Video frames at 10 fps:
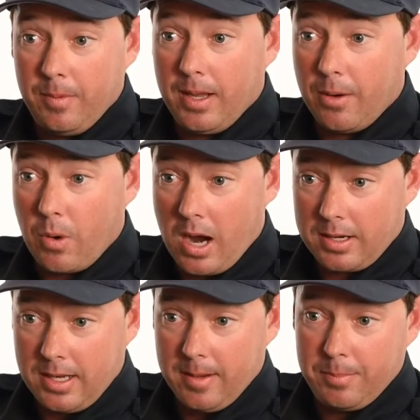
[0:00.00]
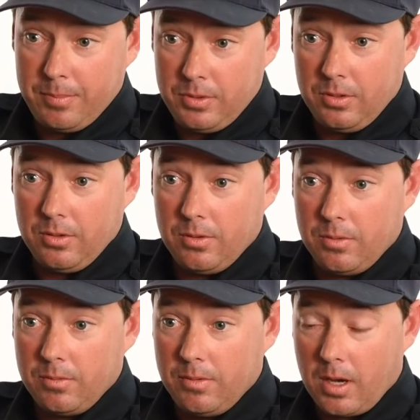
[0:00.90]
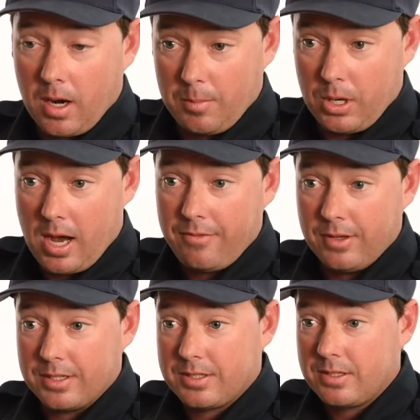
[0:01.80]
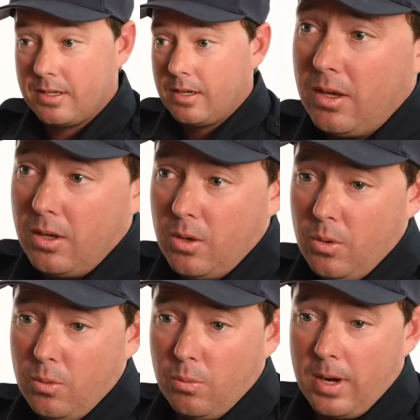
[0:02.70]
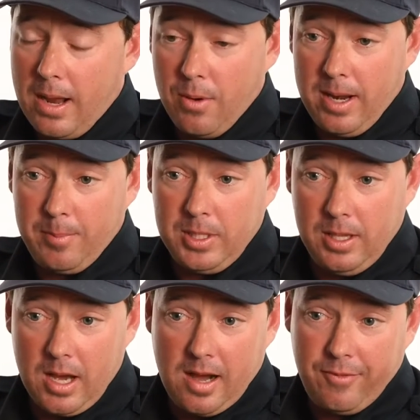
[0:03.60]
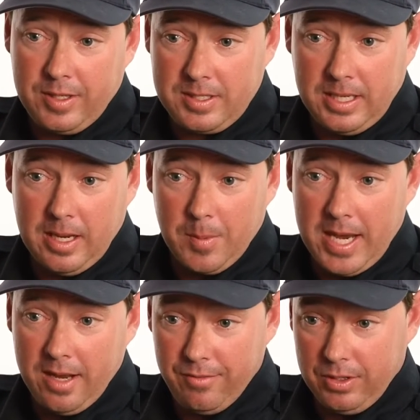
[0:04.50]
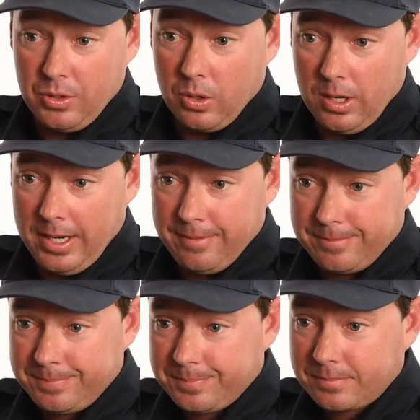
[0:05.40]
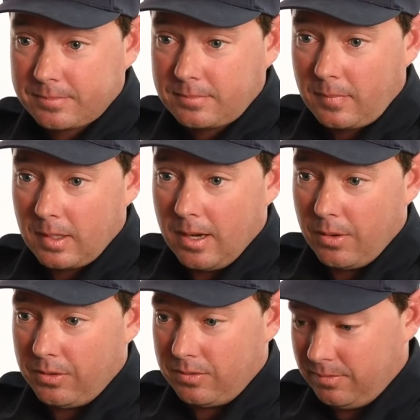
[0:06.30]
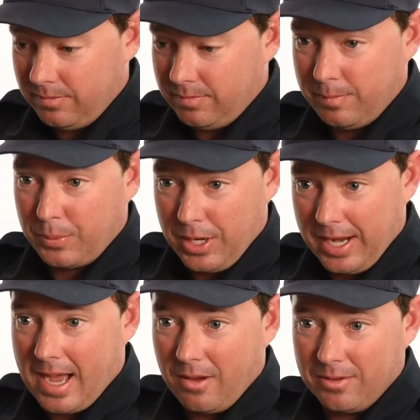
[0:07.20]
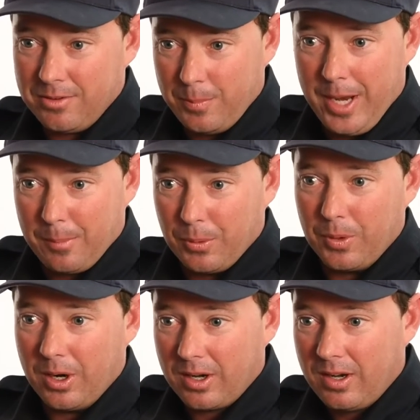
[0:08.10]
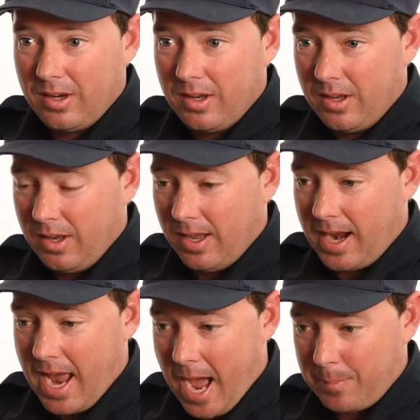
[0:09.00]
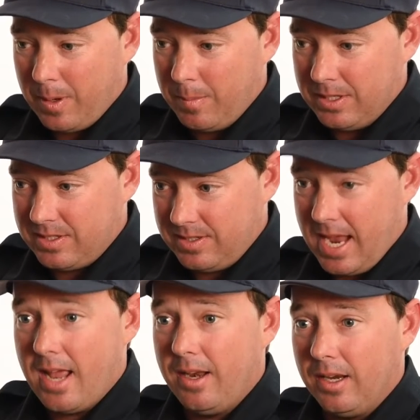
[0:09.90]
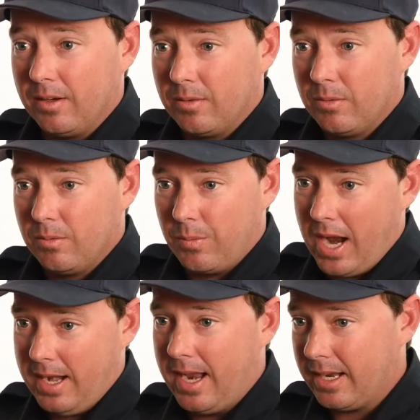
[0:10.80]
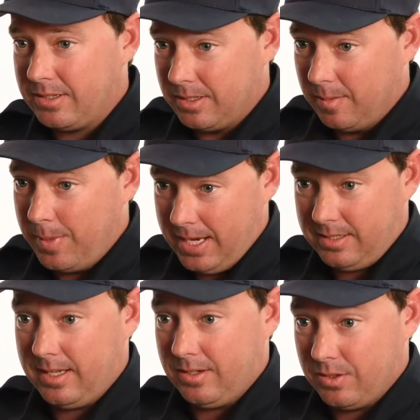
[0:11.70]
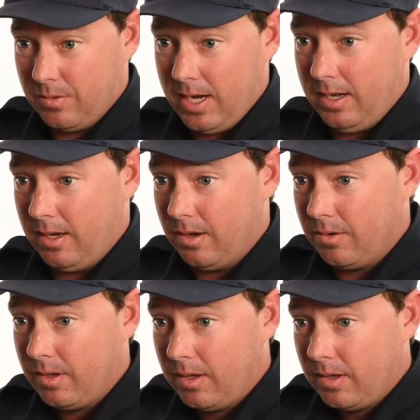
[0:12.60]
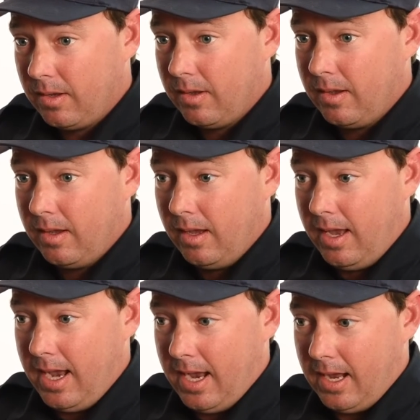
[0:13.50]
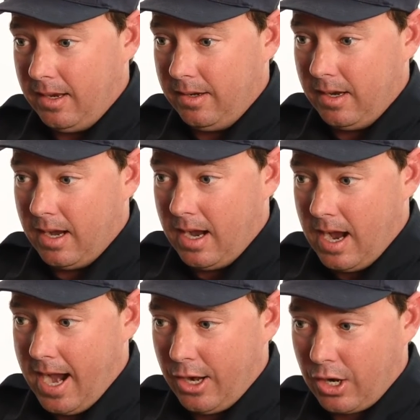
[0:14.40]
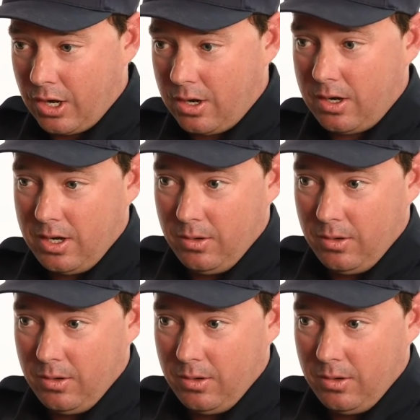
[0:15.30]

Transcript: and I walked up to the harbor office. When I went up to the office to get my inventory, I was printing out some paperwork and I happened to be standing right next to the base station radio. And I heard